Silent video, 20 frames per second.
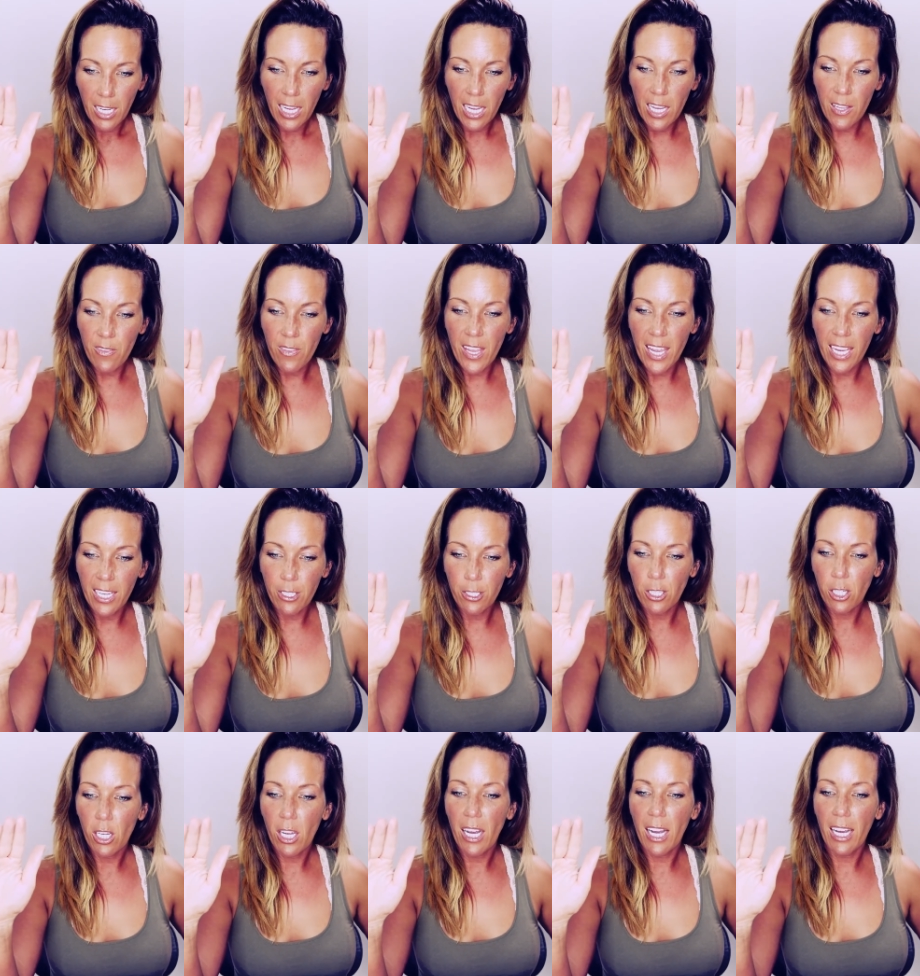And
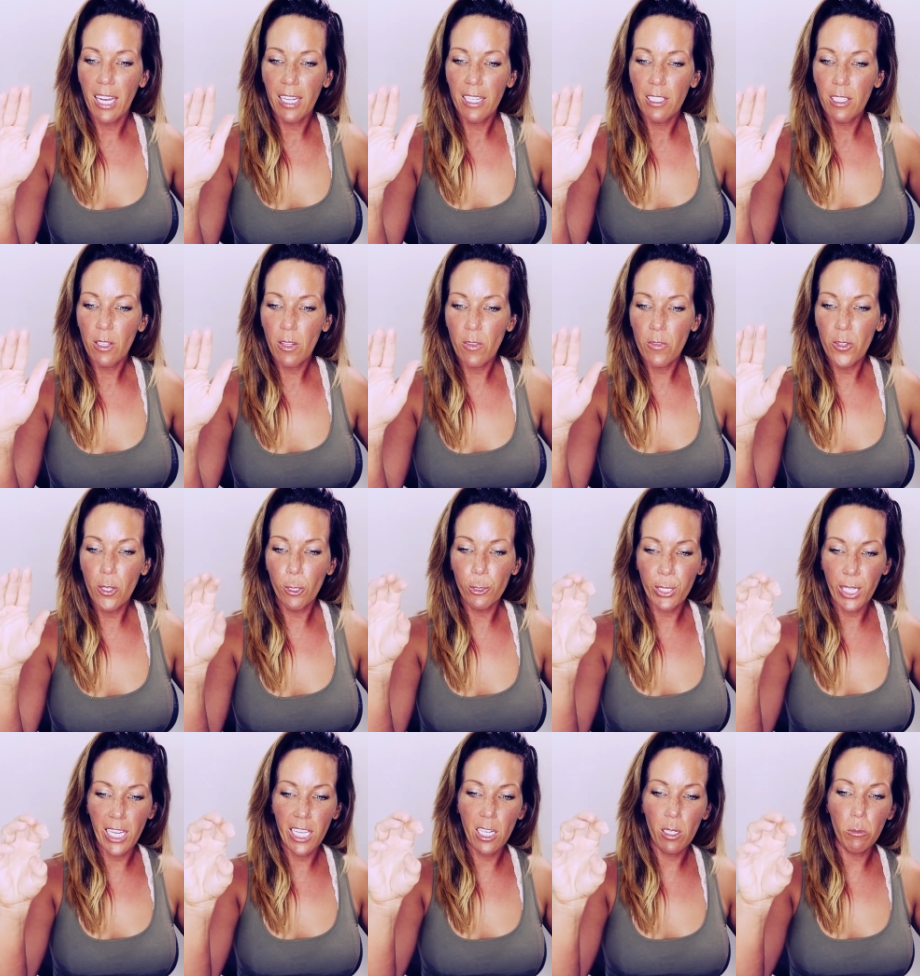then those
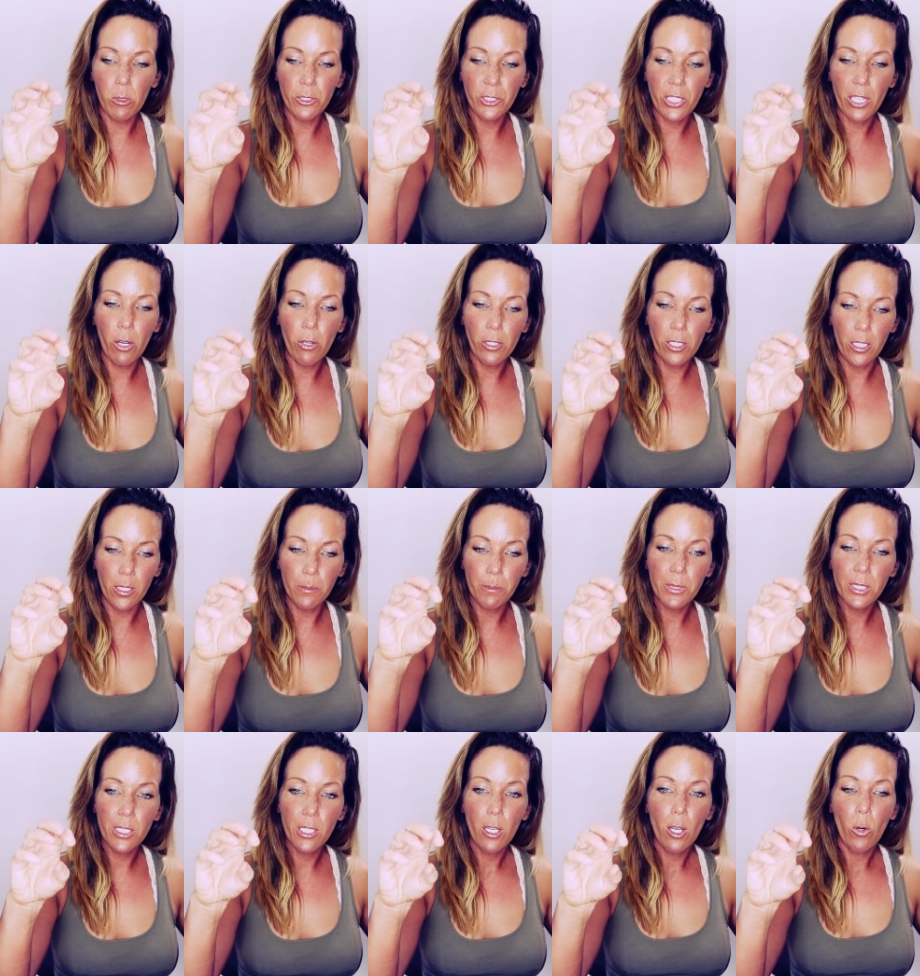animal
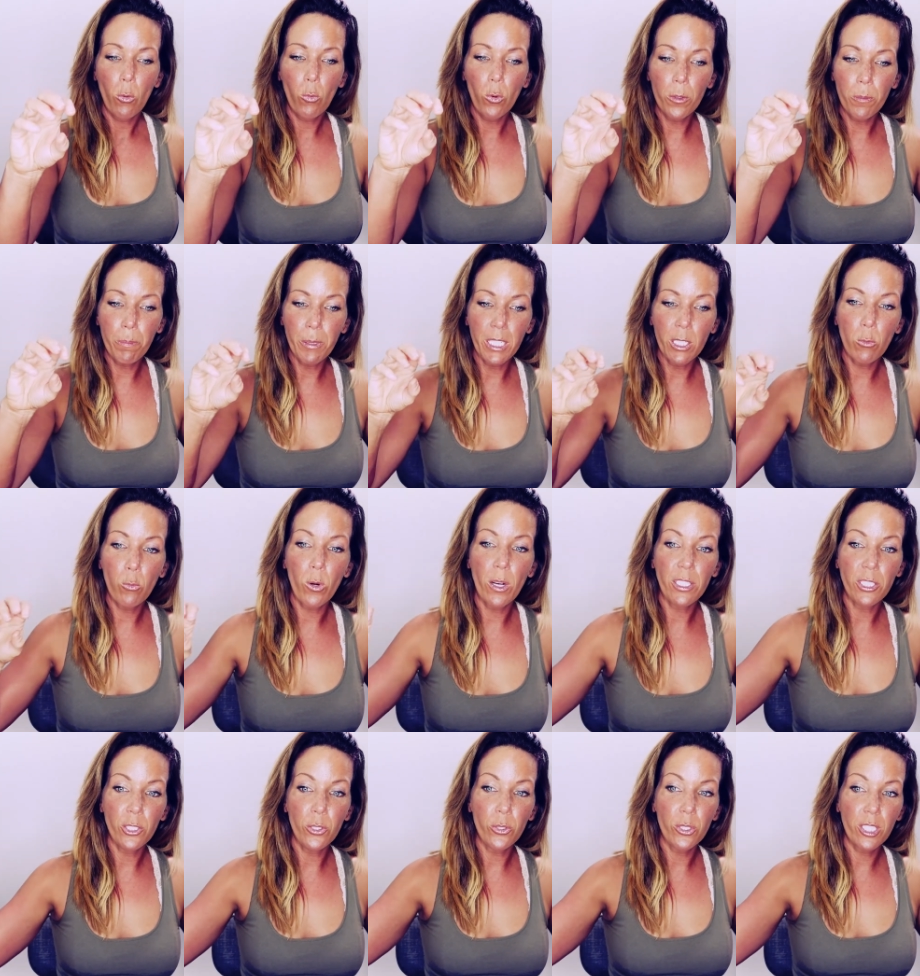totems would be
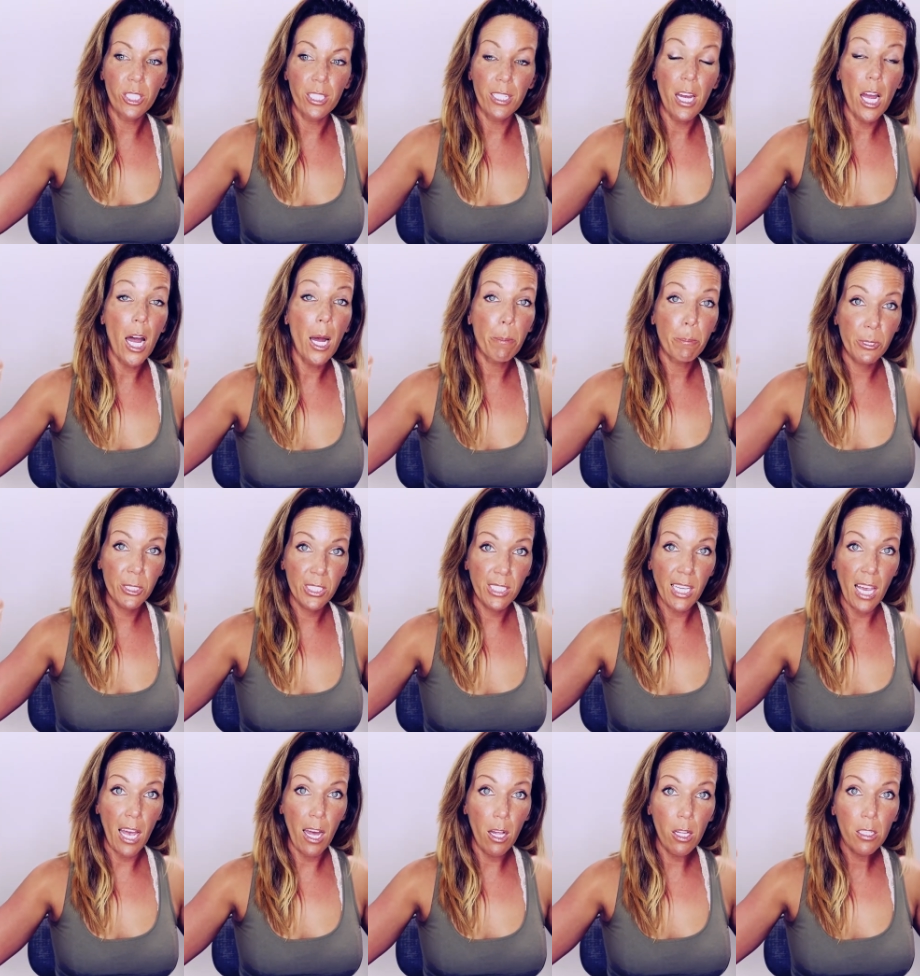what you could
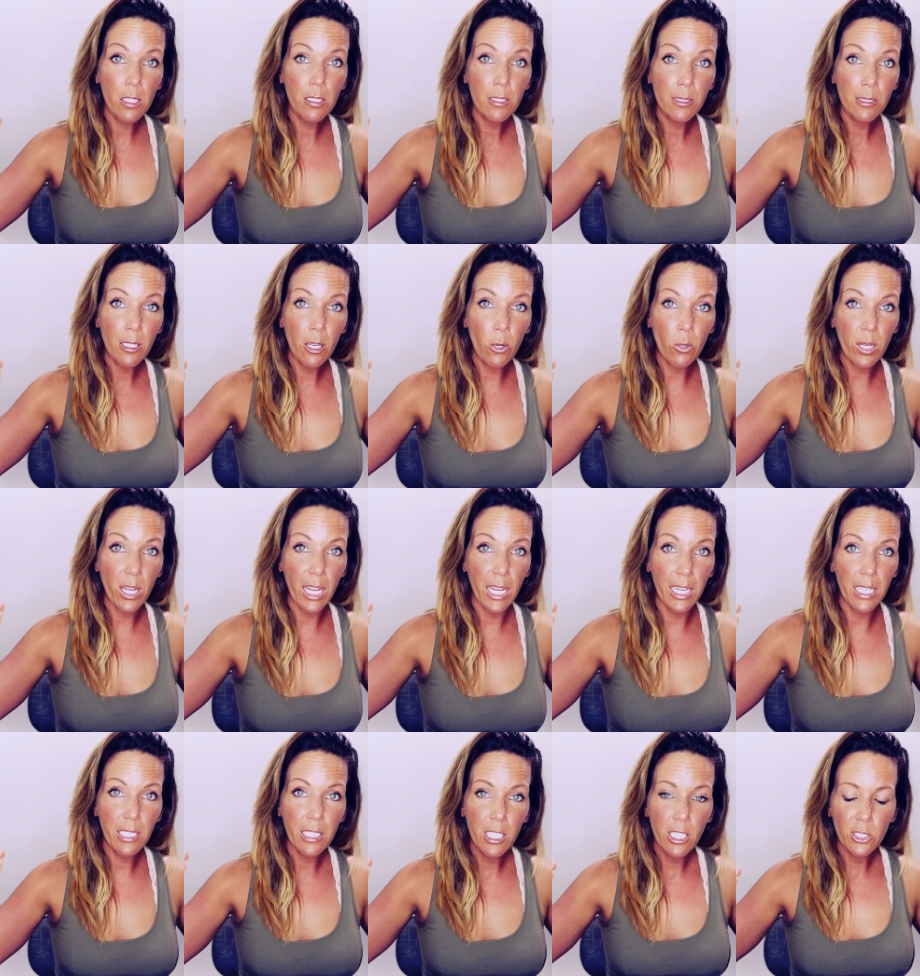upsell,
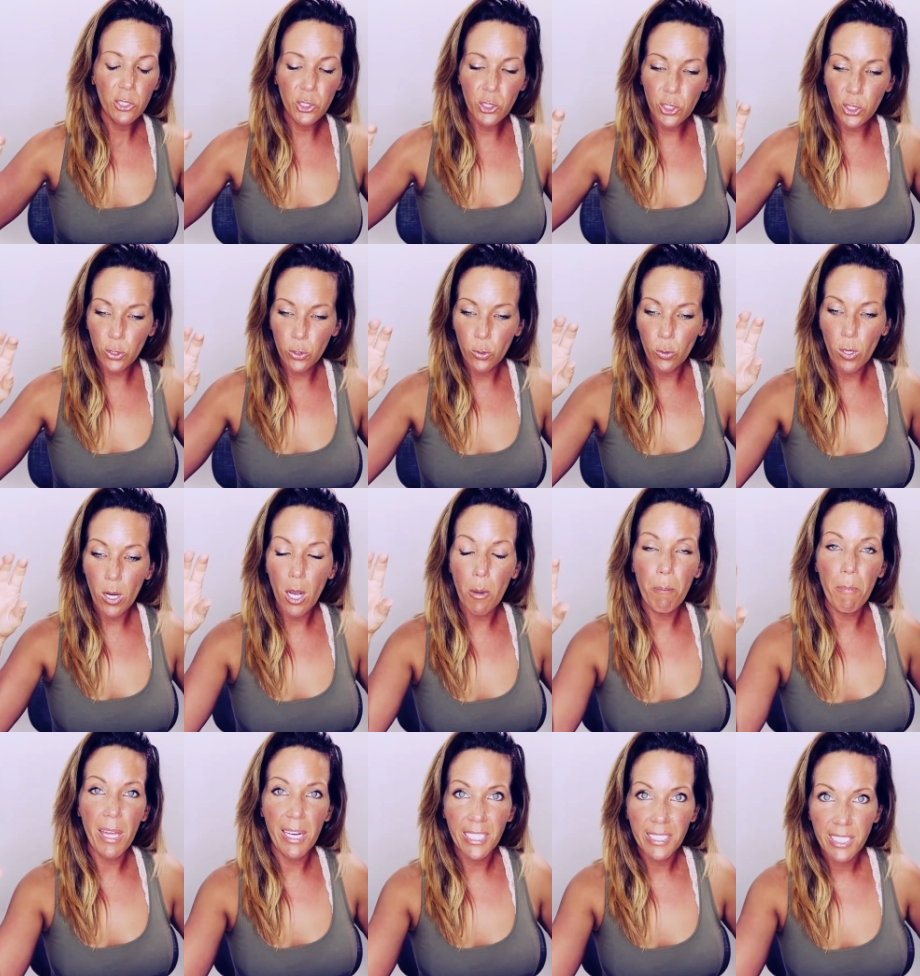okay, to a
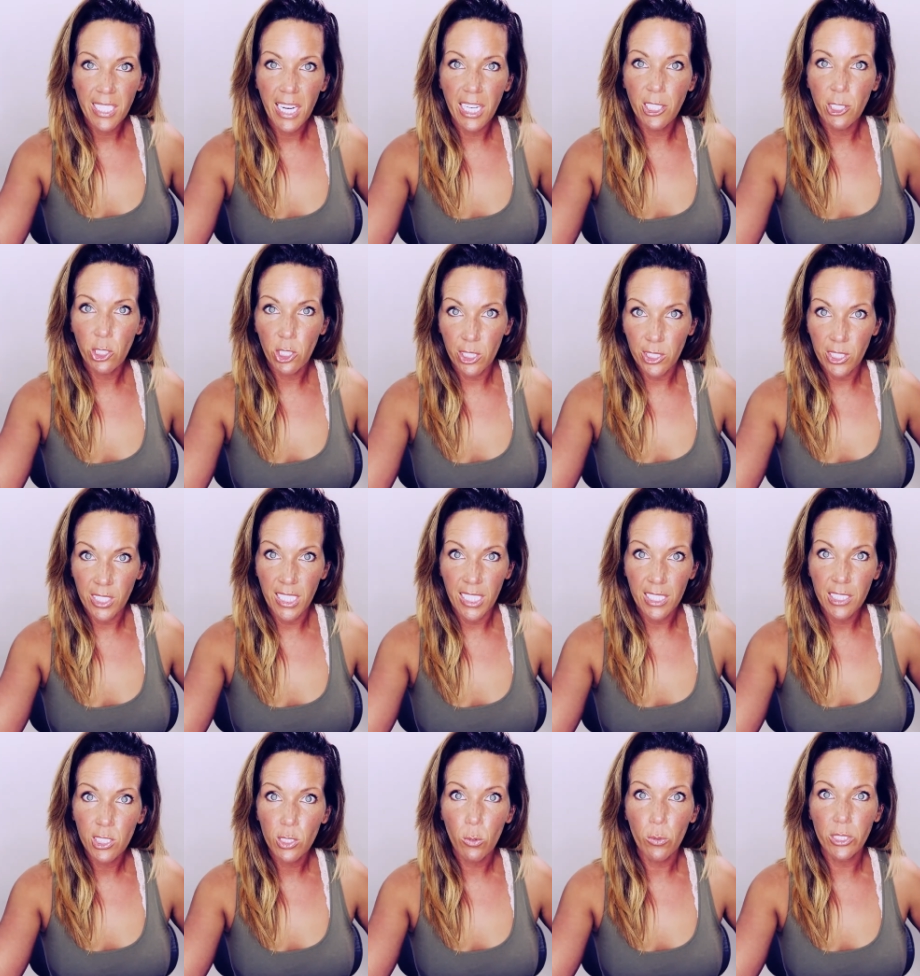meditation
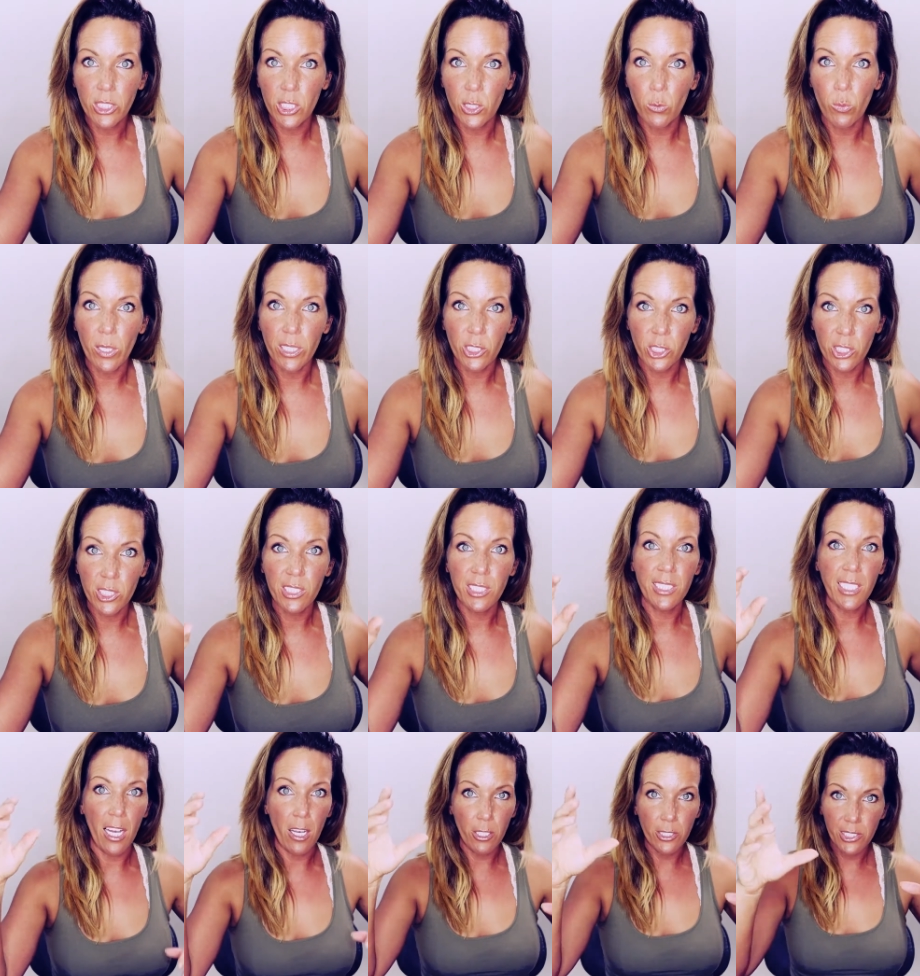disc, which is what she
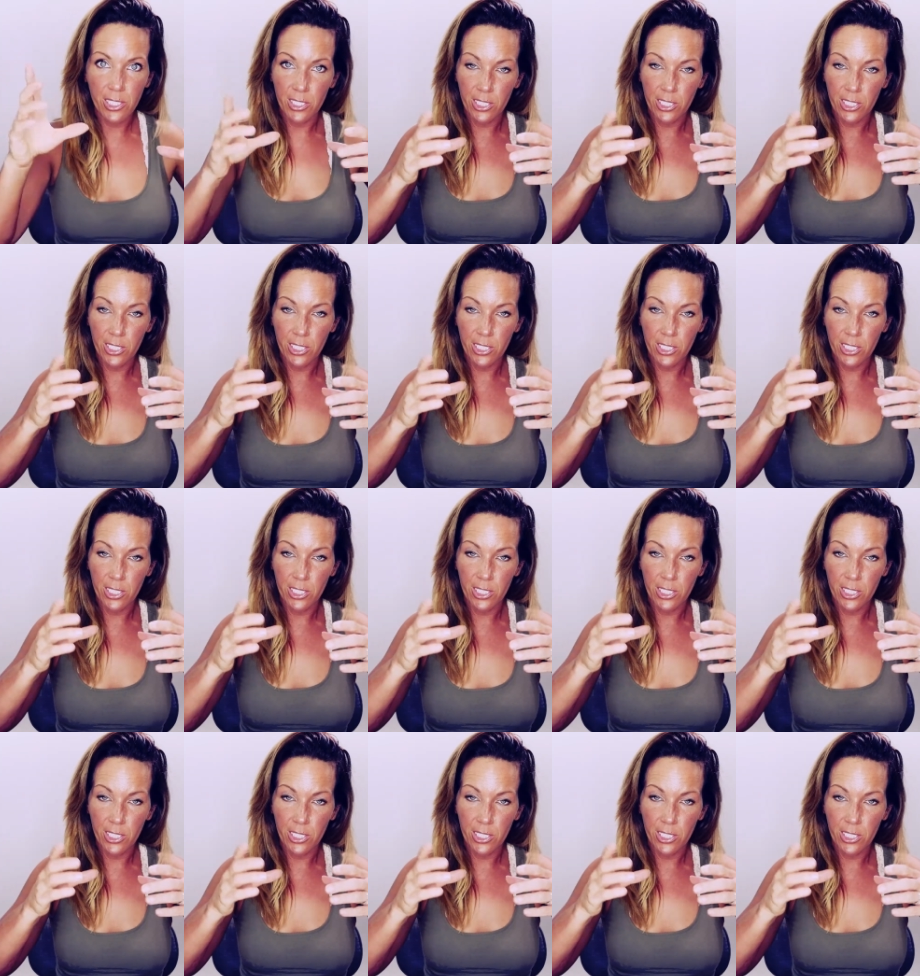sells.